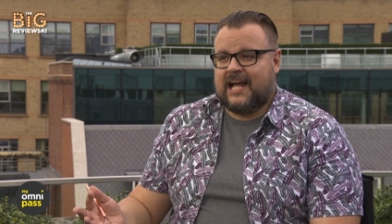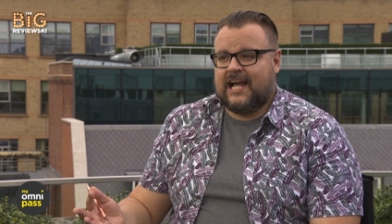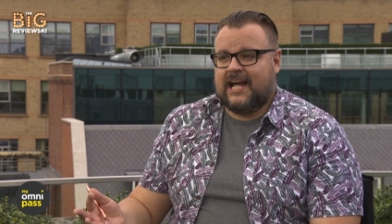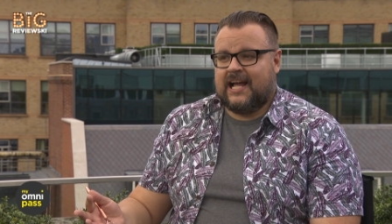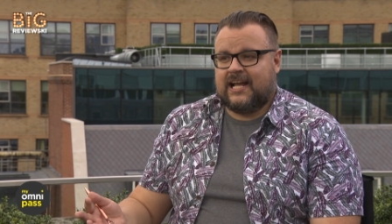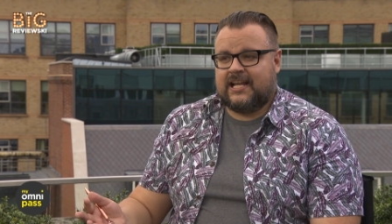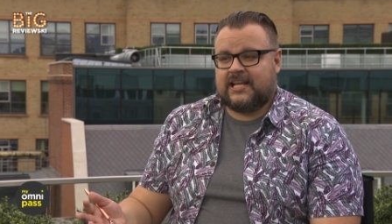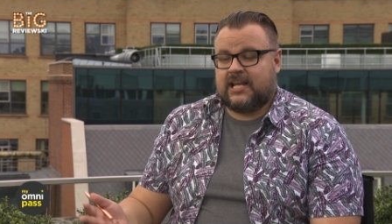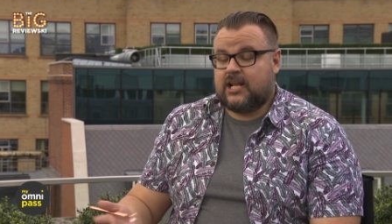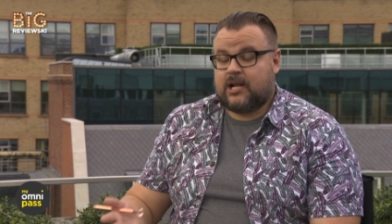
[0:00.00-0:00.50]

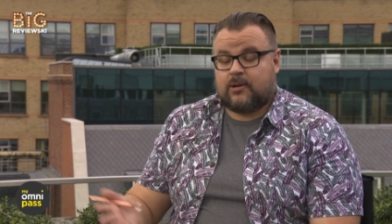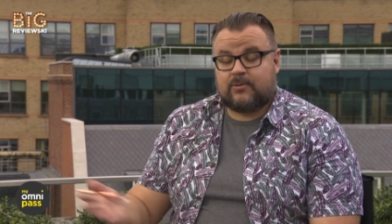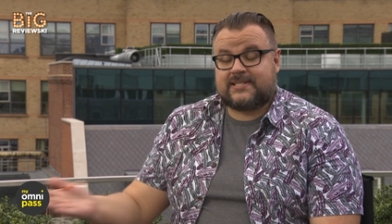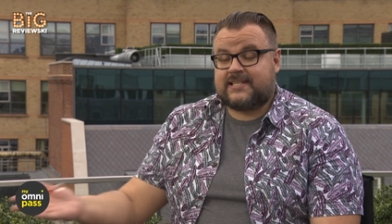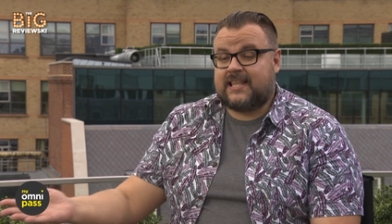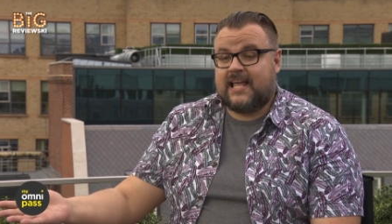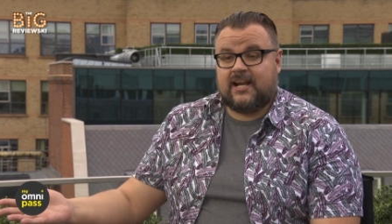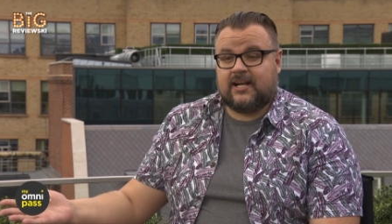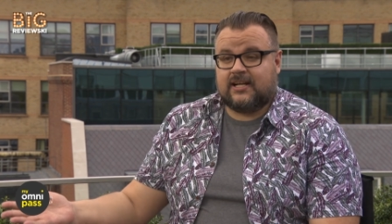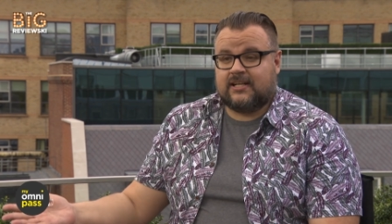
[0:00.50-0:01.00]
uh, you know it's
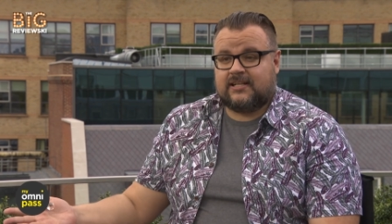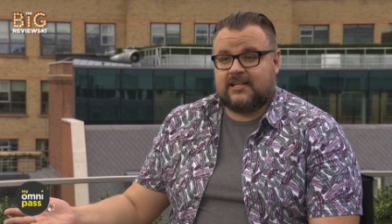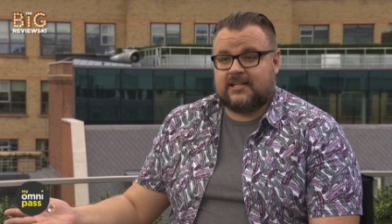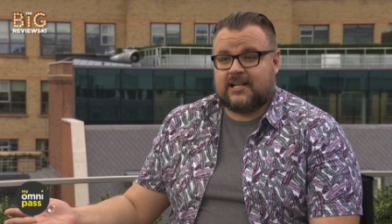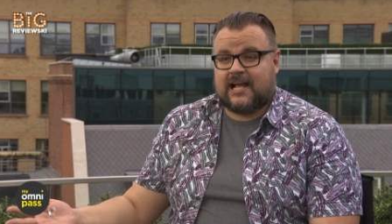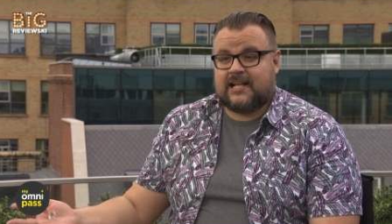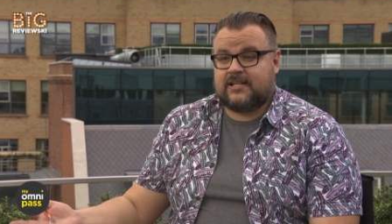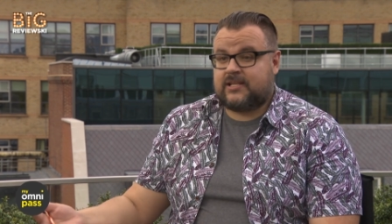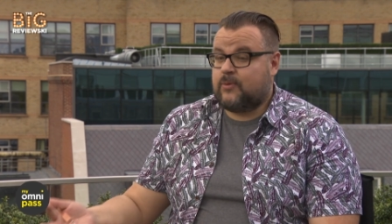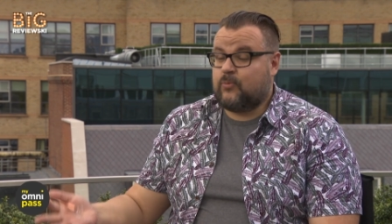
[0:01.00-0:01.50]
there.
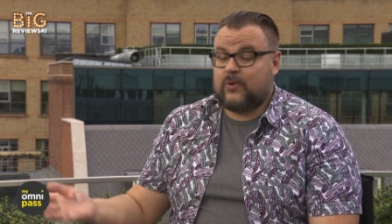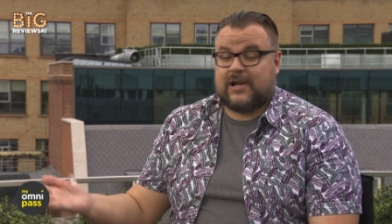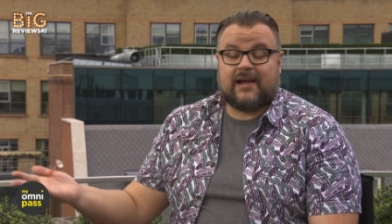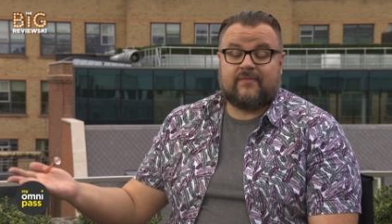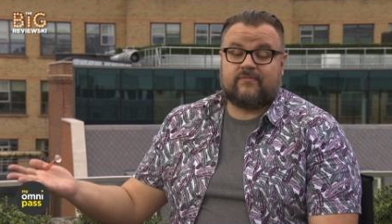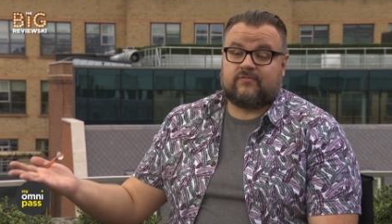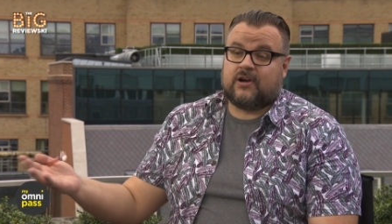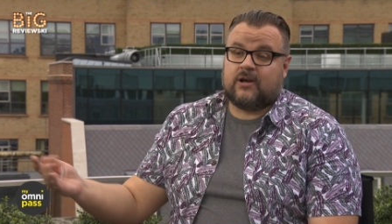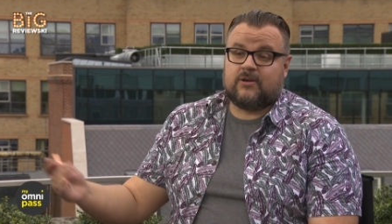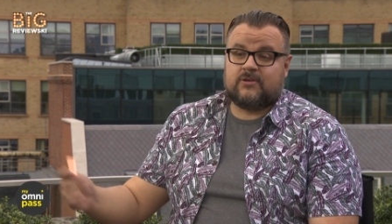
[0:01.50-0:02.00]
We
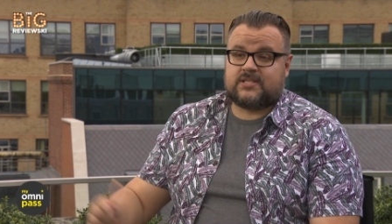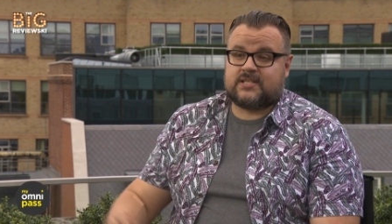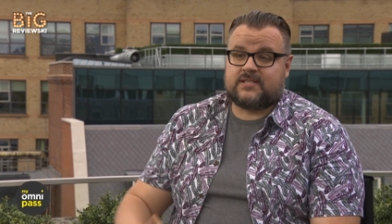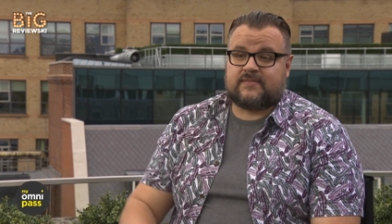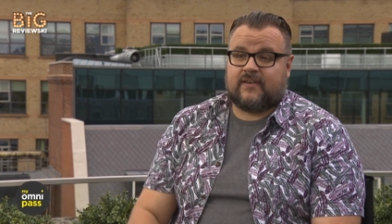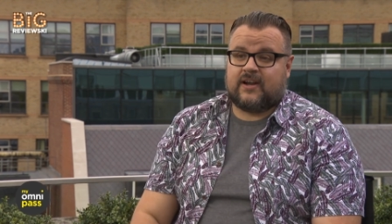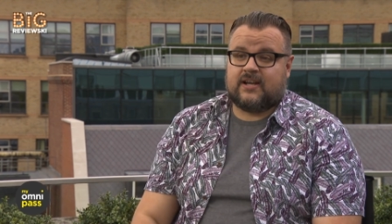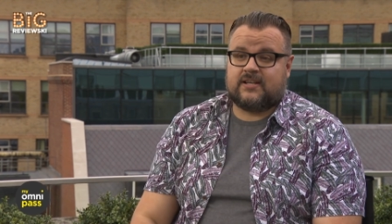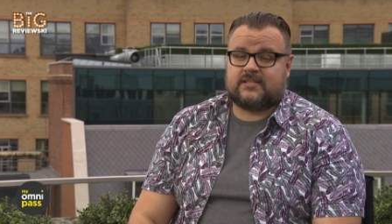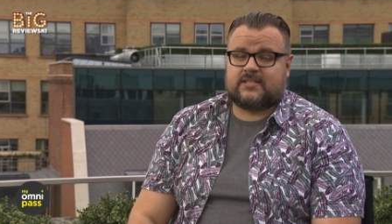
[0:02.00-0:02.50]
have roads as
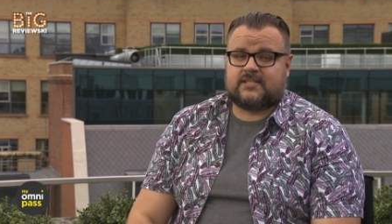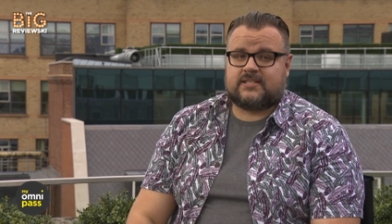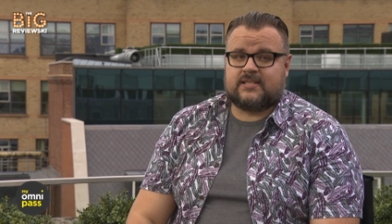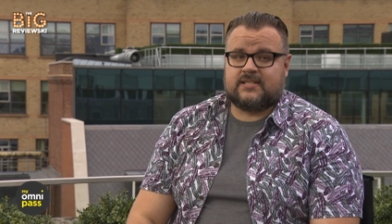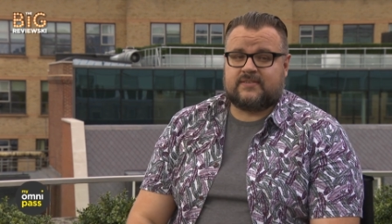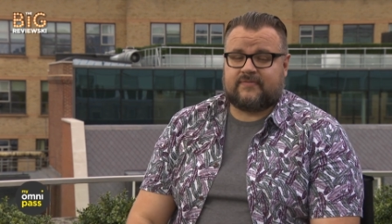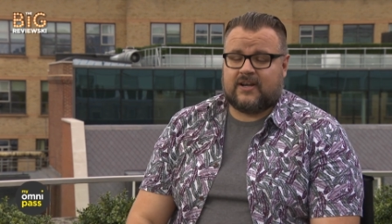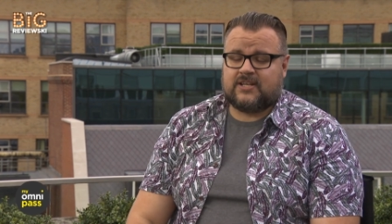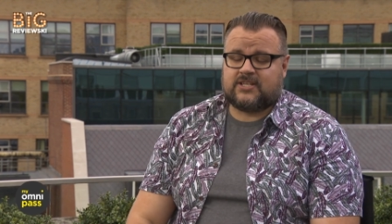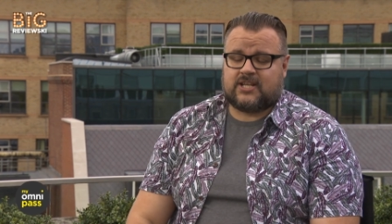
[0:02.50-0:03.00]
far as
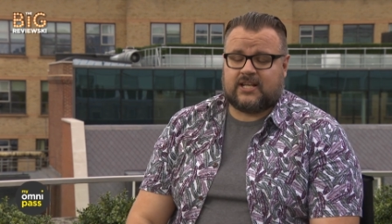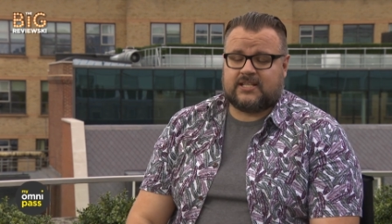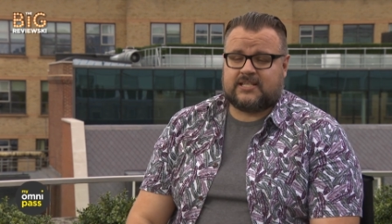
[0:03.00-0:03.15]
as far as I